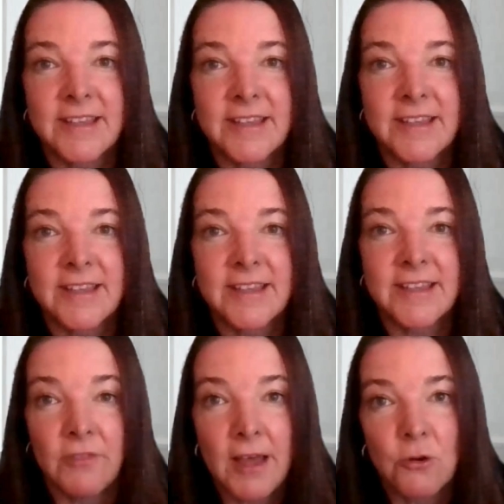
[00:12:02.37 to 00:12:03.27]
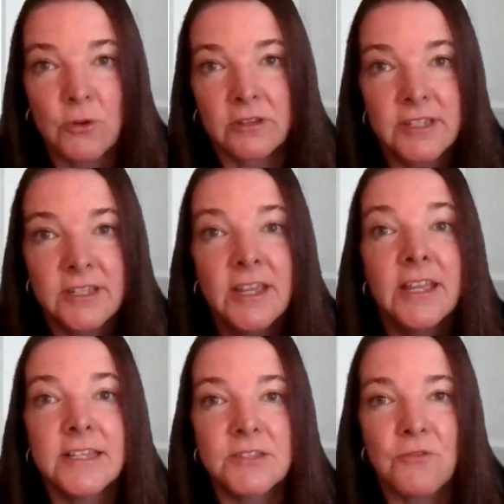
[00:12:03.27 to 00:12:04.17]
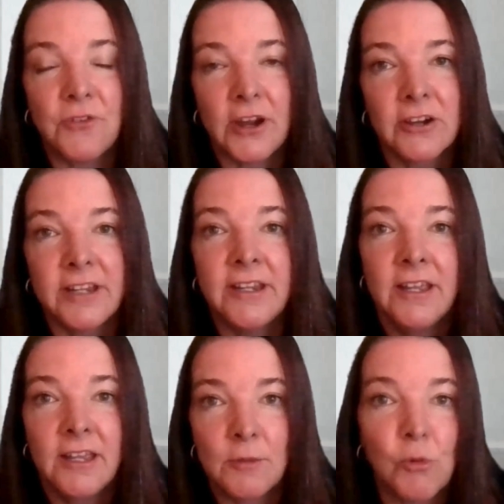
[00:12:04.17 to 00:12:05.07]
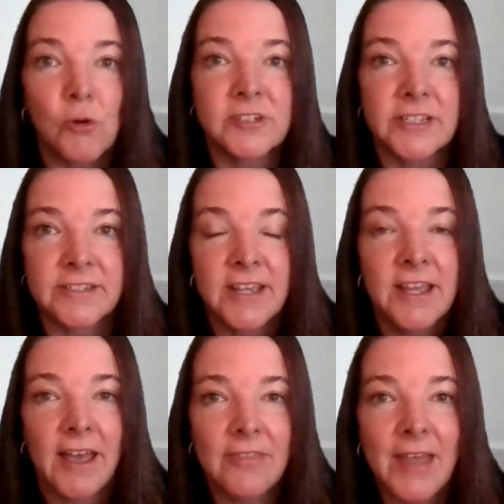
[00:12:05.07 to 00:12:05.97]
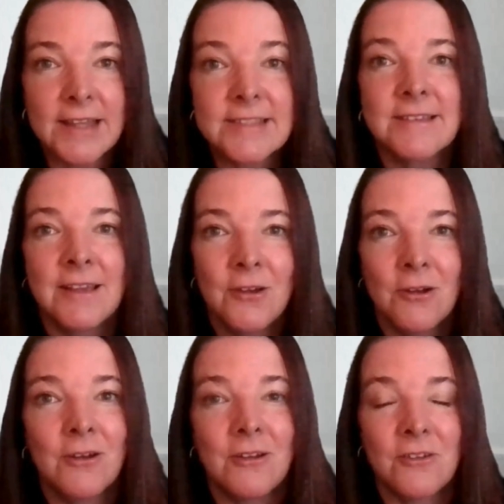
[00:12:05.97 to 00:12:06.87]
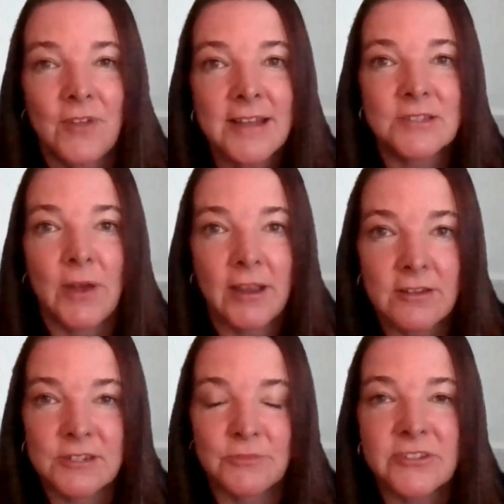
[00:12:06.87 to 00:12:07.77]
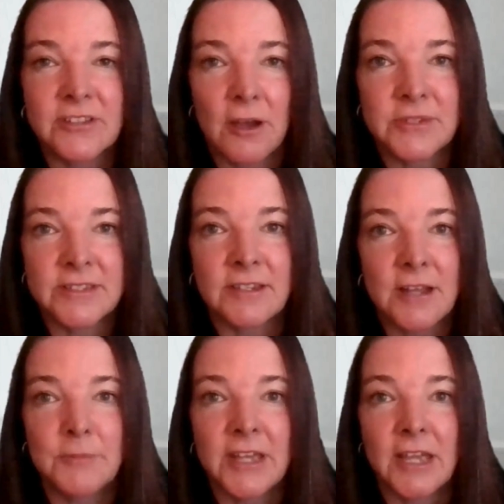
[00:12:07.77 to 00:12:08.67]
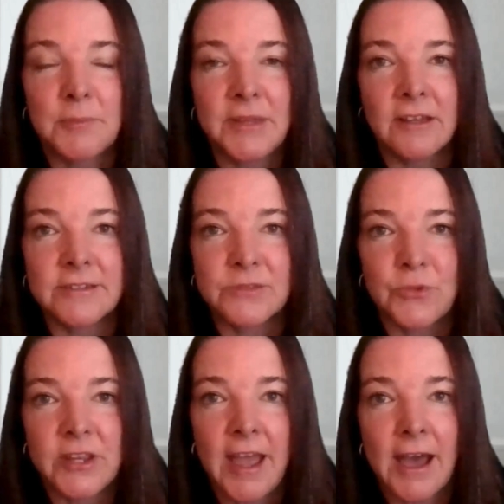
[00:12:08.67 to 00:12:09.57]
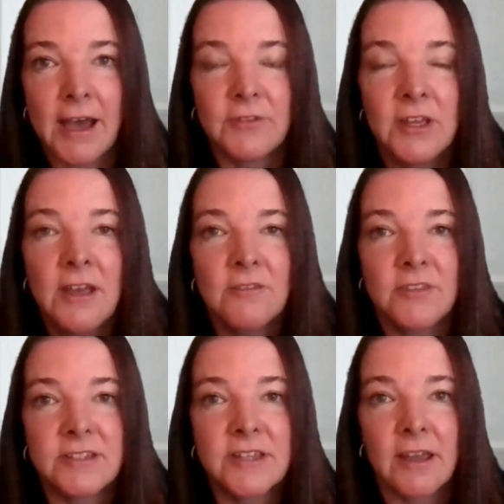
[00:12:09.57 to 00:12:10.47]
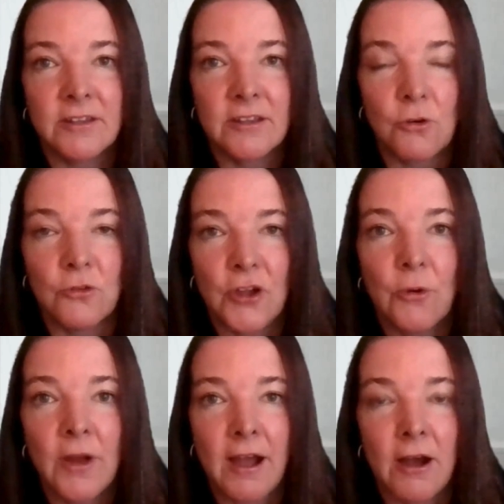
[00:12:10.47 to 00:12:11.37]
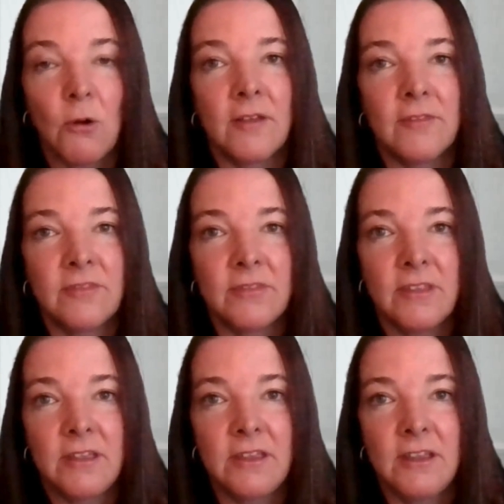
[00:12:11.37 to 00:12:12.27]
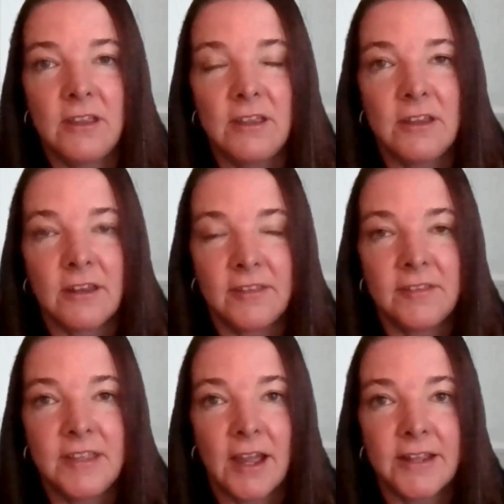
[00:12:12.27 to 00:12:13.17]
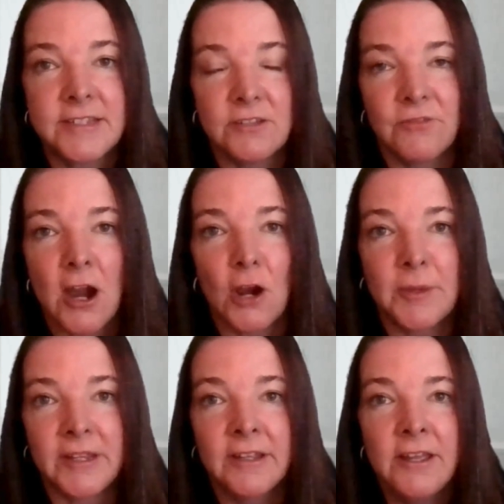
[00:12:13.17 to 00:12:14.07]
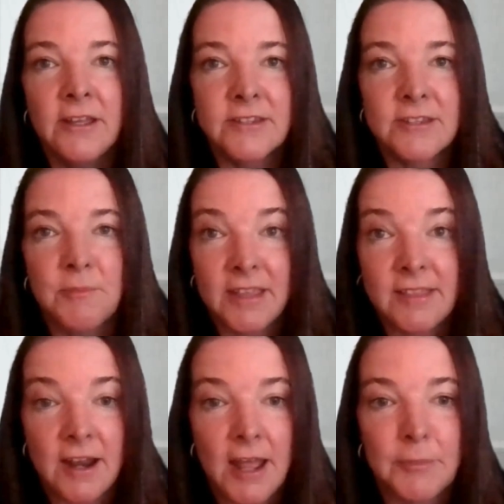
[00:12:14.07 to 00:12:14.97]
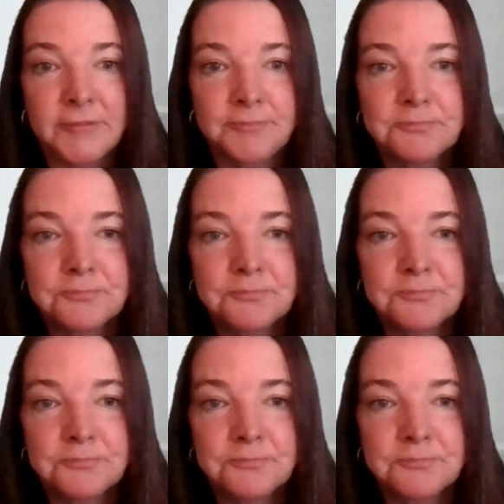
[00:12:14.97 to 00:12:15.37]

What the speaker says: to resolve that quickly is very important. And that's why customers come to Synoptek, because we have the technical know-how in the IT environment to make that happen.